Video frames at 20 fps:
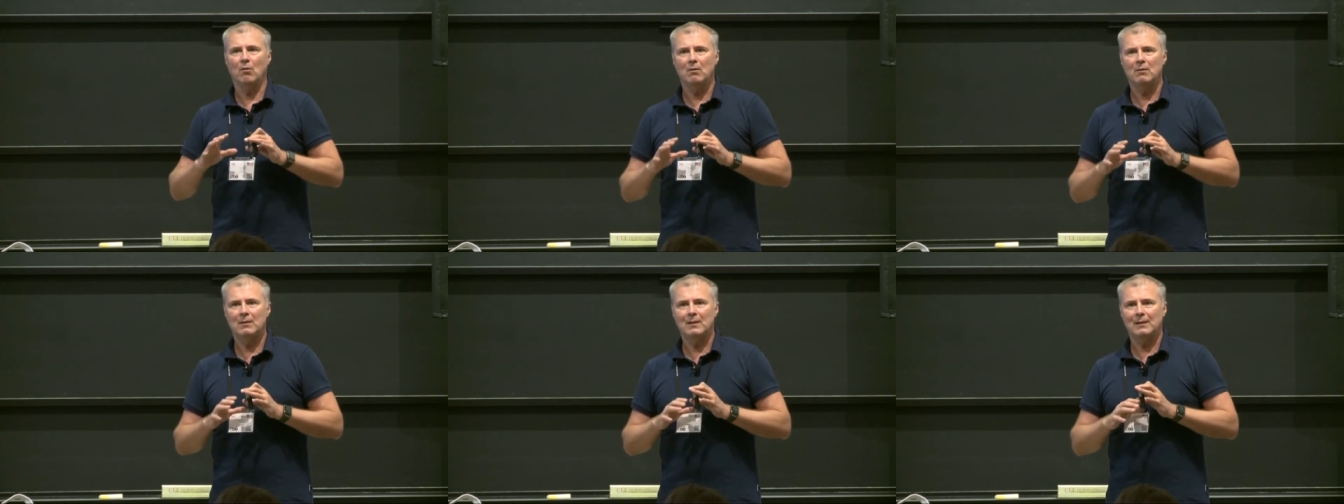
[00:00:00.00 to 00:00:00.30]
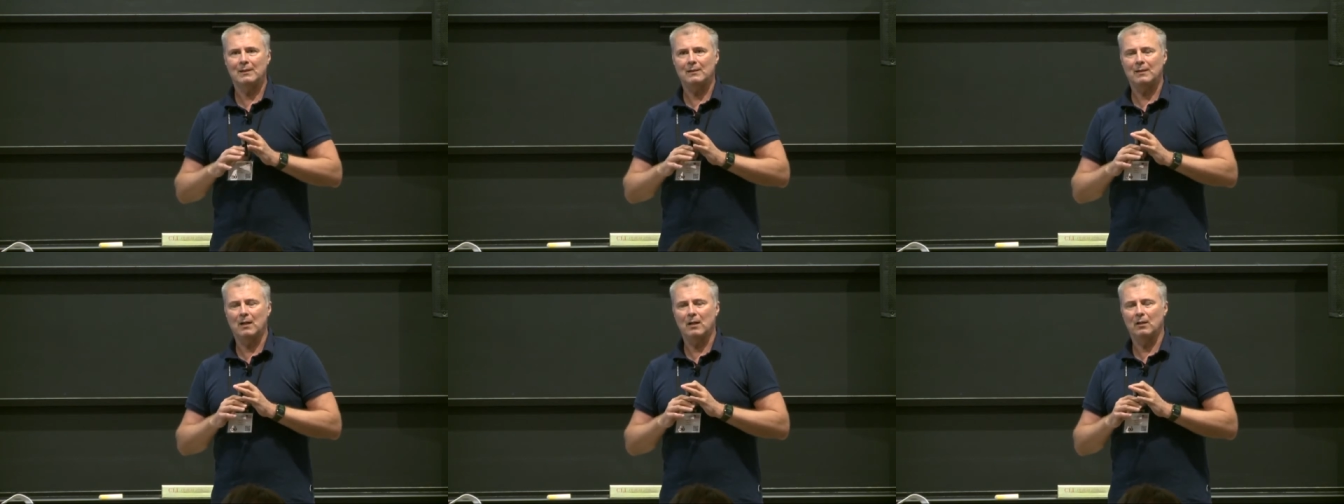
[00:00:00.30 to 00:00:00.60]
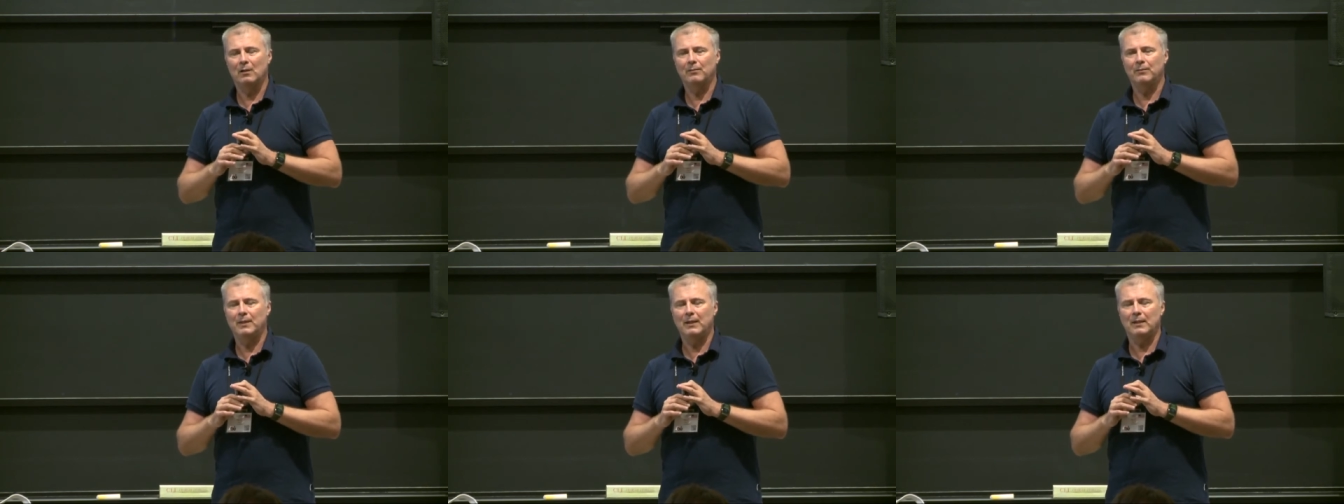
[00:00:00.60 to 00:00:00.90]
longer kind
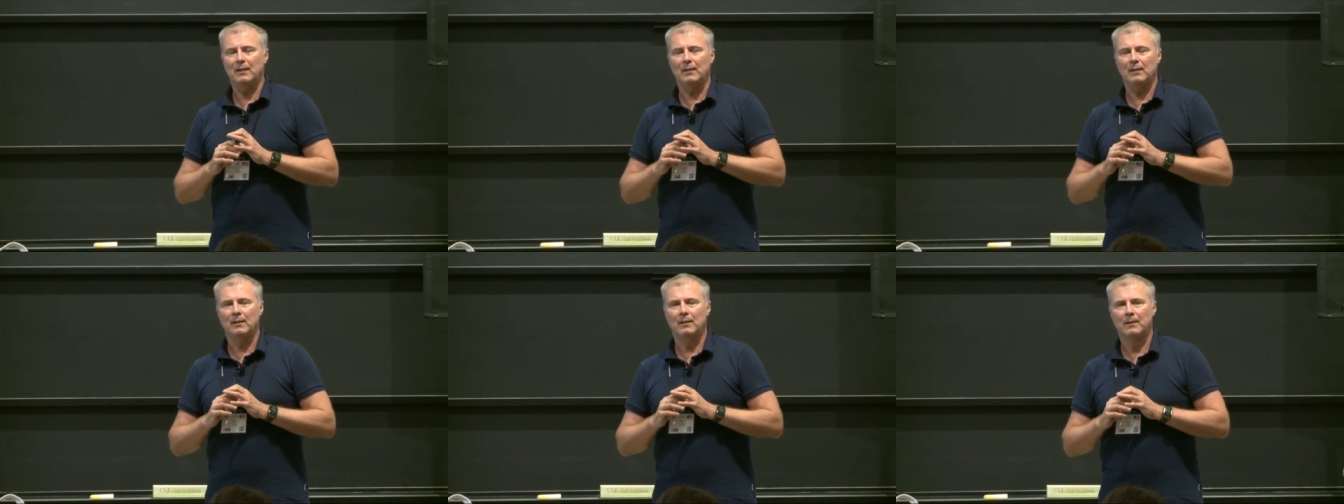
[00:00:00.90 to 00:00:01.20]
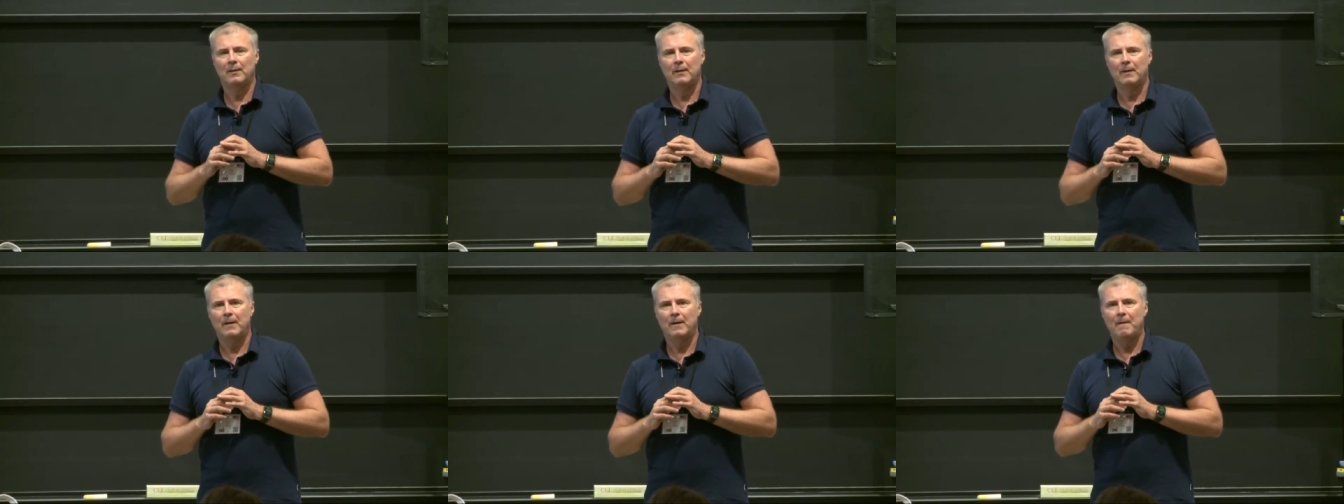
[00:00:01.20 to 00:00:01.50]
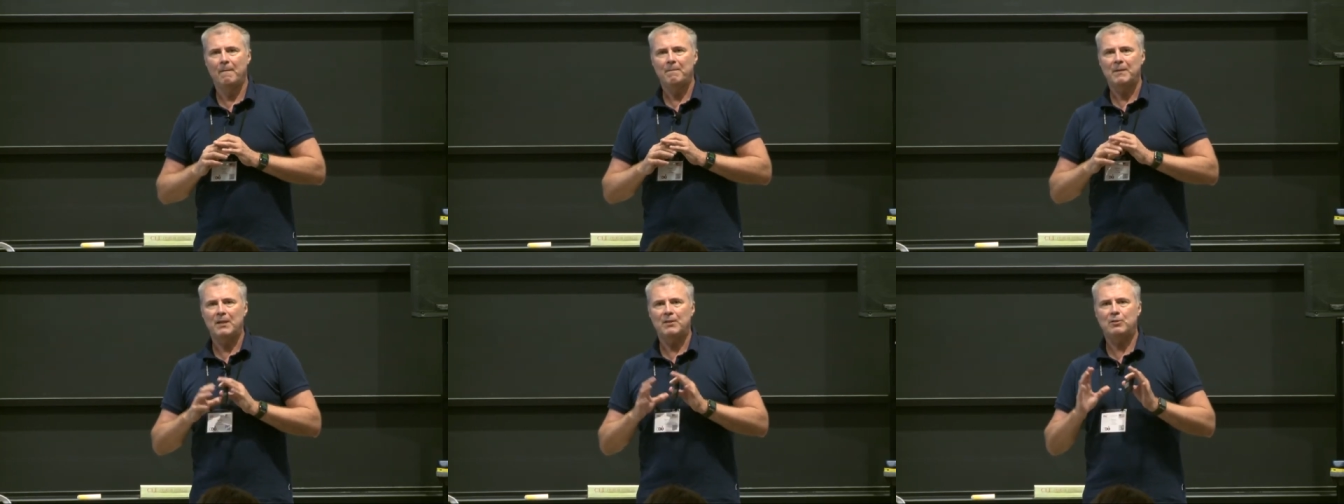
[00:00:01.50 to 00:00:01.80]
of
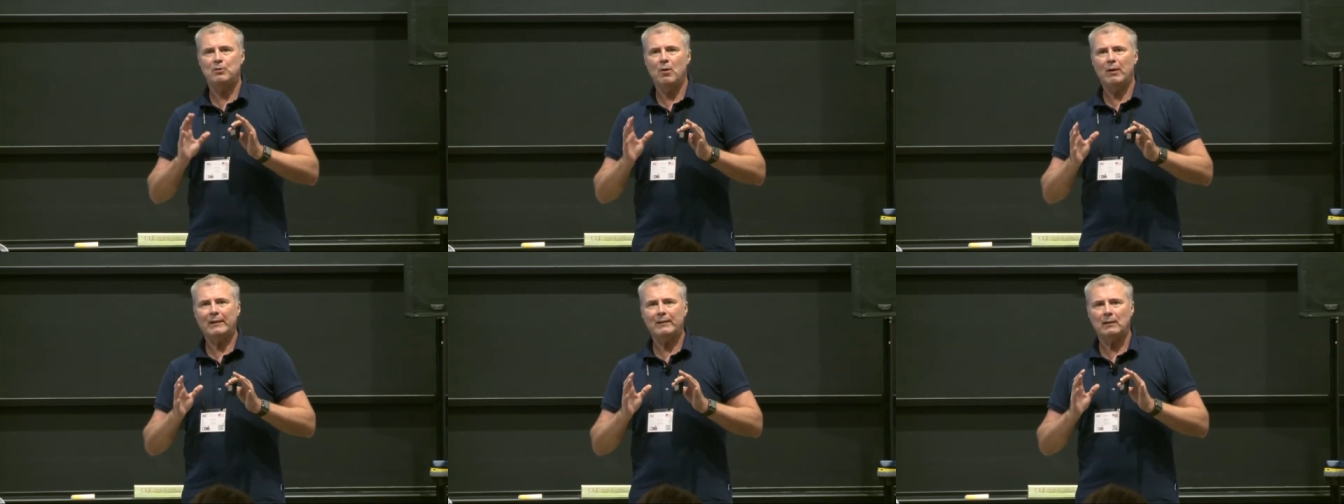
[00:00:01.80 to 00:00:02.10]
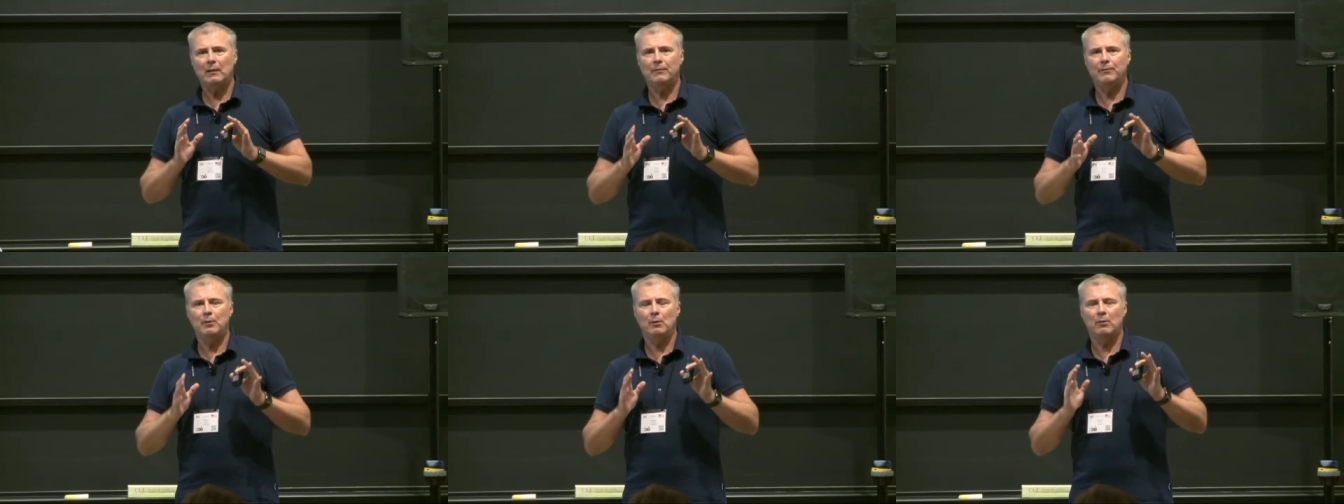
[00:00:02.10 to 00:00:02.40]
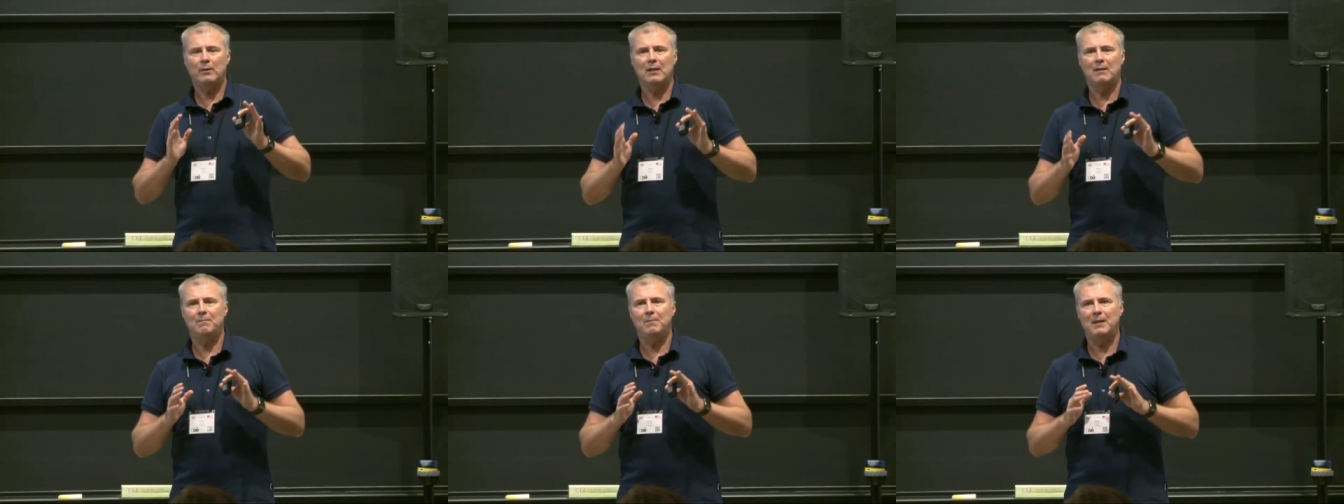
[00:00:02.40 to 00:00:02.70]
historically, if you
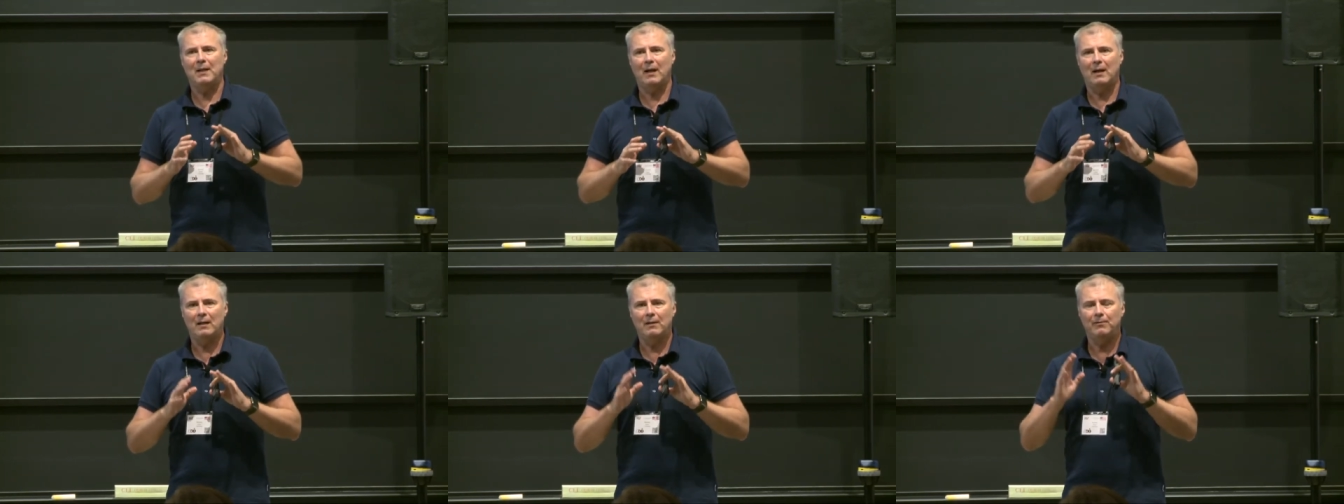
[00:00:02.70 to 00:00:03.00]
look at BI,